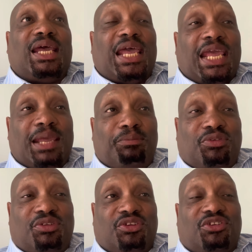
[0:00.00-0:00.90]
apes
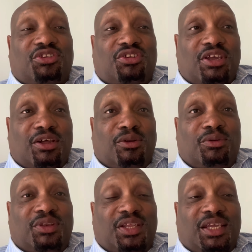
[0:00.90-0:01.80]
to sell
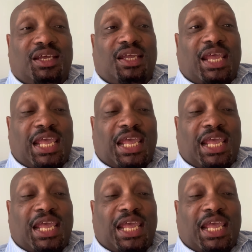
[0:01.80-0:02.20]
their